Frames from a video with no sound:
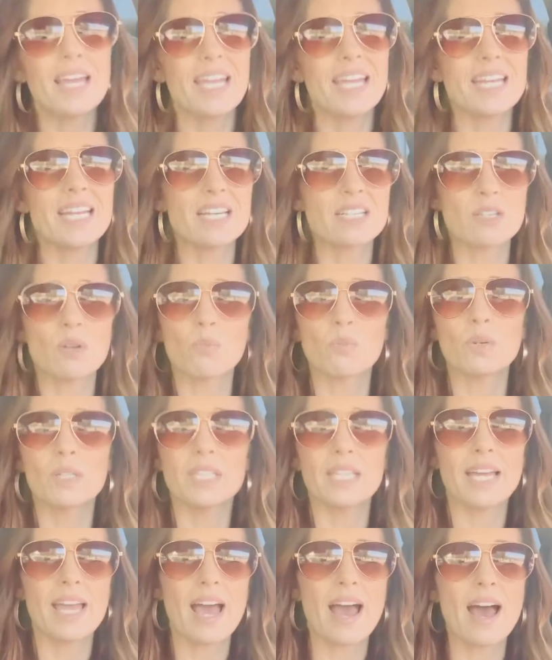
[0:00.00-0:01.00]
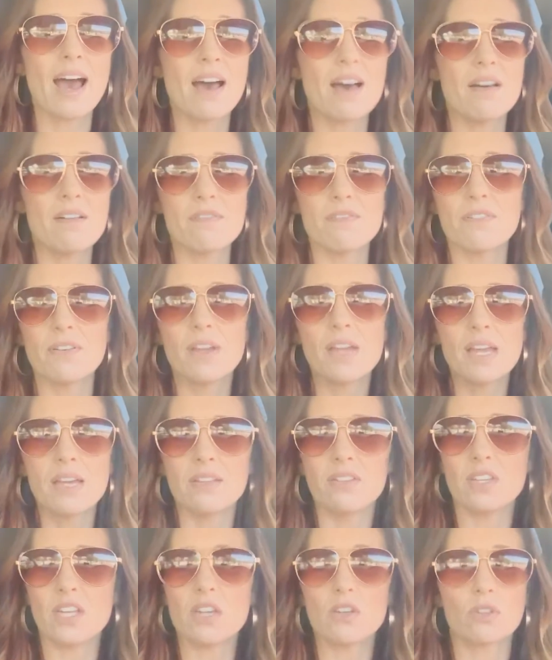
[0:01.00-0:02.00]
He doesn't really have
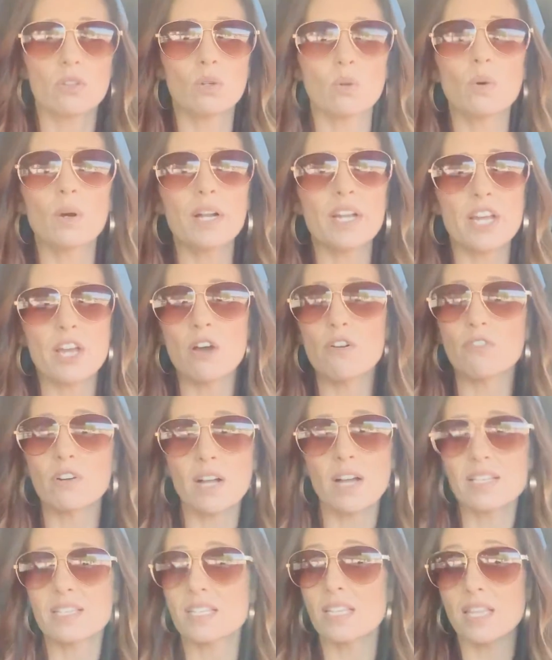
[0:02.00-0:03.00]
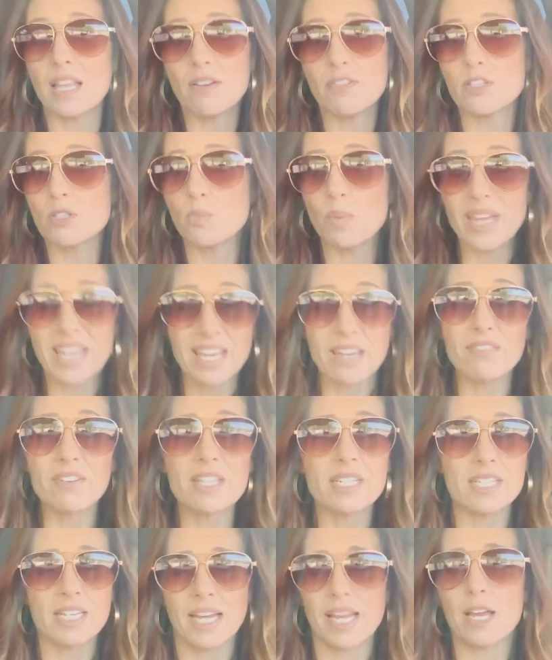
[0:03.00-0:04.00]
the authority over us unless we give
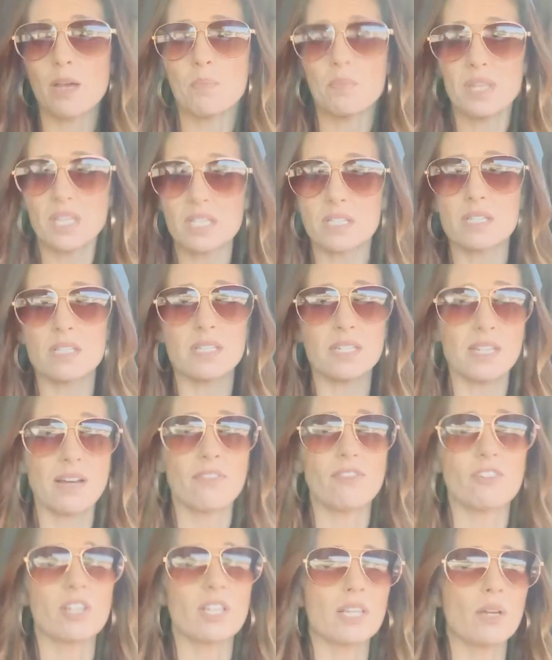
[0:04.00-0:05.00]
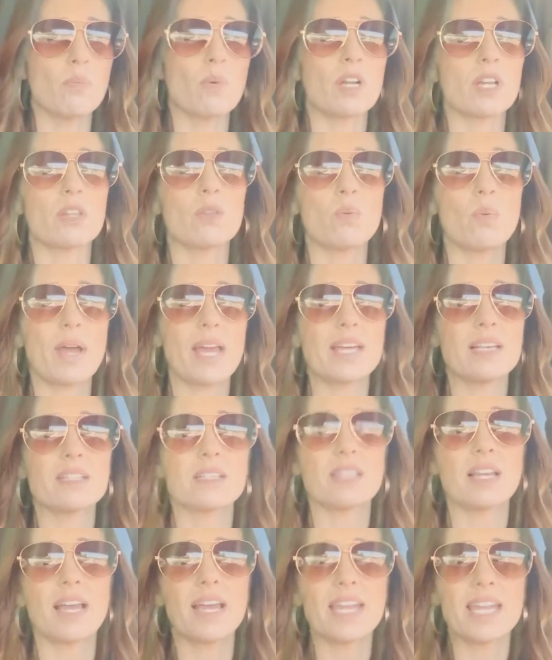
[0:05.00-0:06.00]
it to him. This is definitely one of the ways
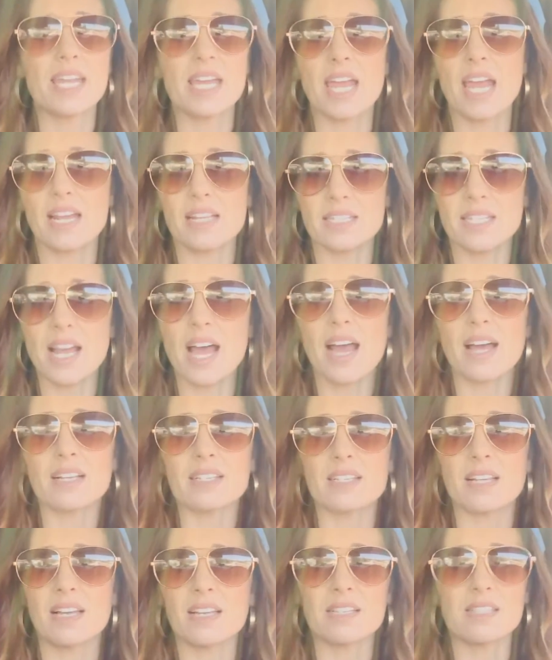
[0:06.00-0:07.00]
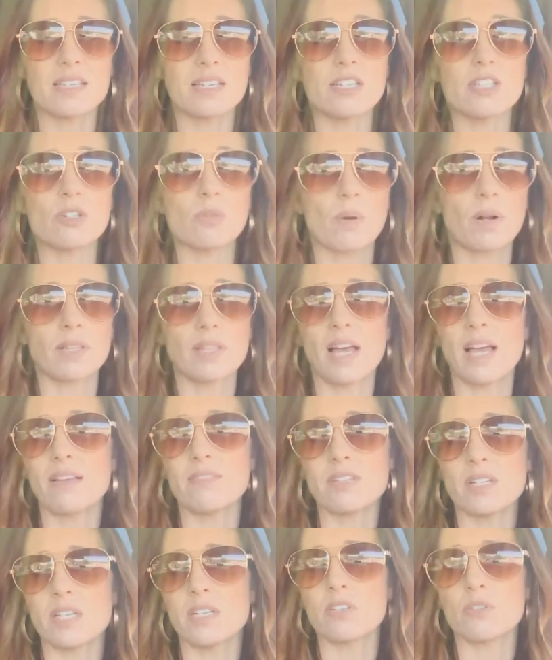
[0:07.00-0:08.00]
that he gains access into our
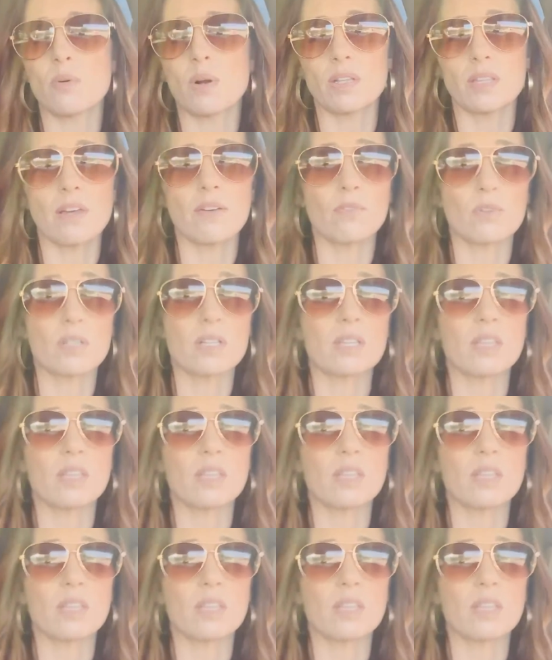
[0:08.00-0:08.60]
lives and into our loved